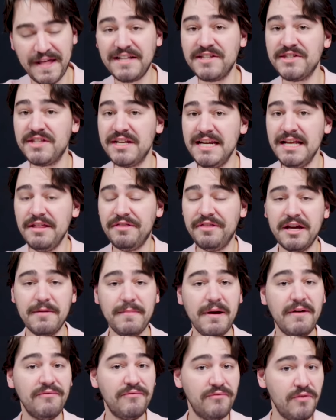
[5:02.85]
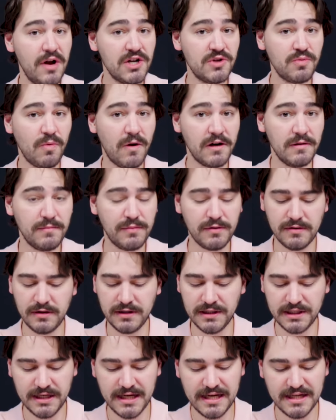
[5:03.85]
That's the neat thing about freshwater
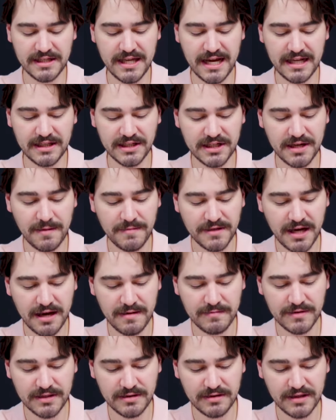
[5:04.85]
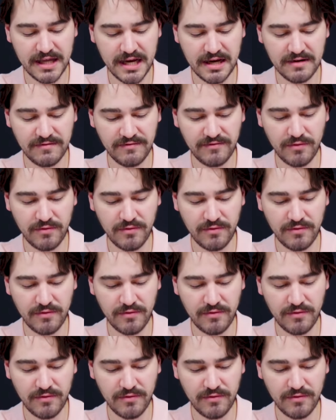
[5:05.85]
pearls is that sometimes they can